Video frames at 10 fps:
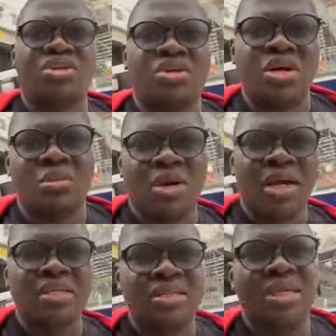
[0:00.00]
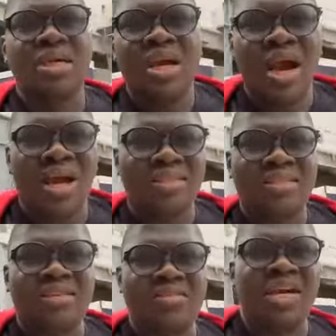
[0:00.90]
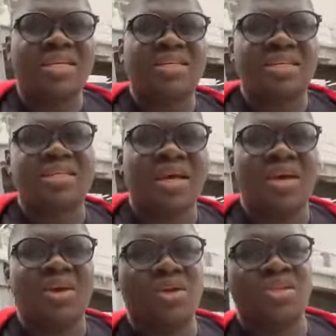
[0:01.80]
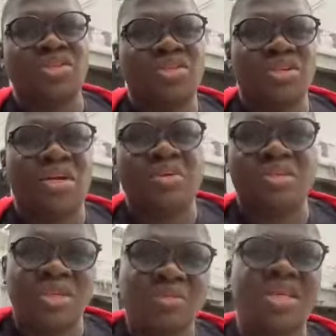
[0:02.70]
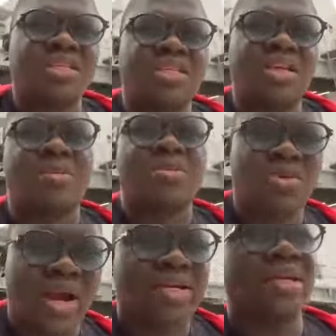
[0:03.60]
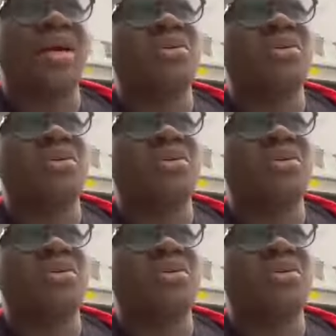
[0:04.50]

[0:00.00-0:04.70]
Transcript: okay, send me a DM on Instagram, right?